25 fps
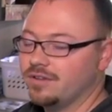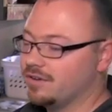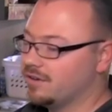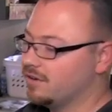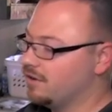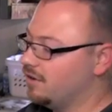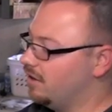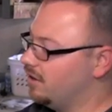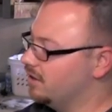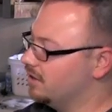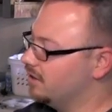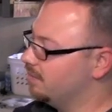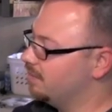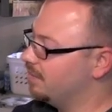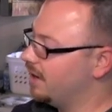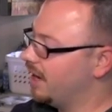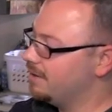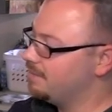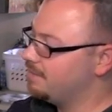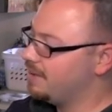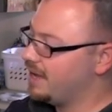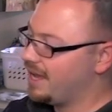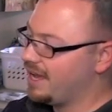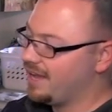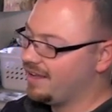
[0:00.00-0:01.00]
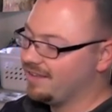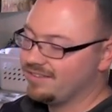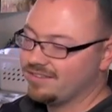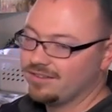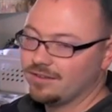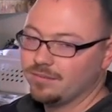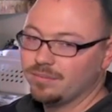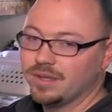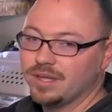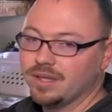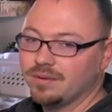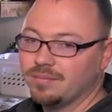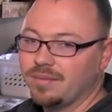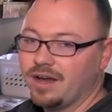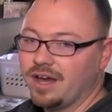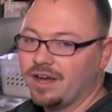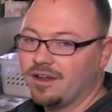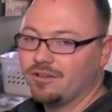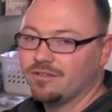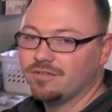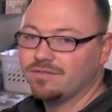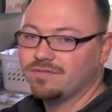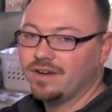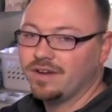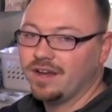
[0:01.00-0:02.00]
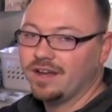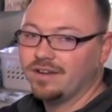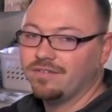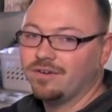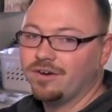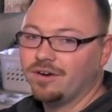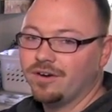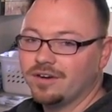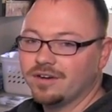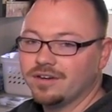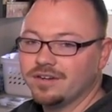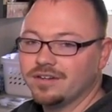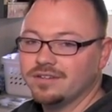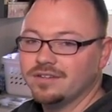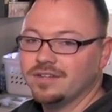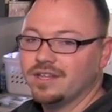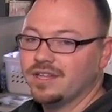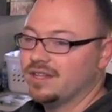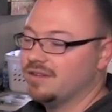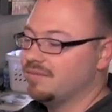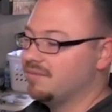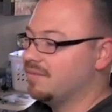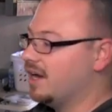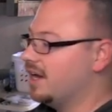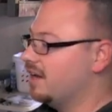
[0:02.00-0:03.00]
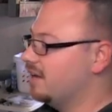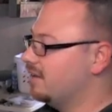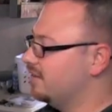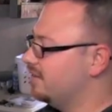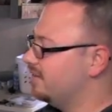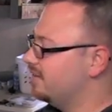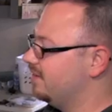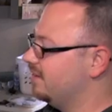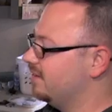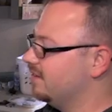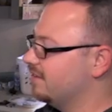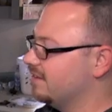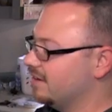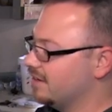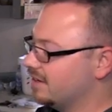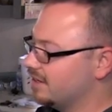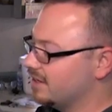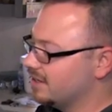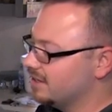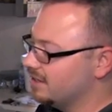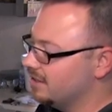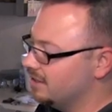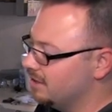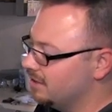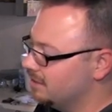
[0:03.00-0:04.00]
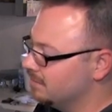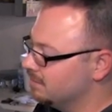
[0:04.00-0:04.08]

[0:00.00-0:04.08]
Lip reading: called a bypass. It'll be the Model 500 and the Model 600.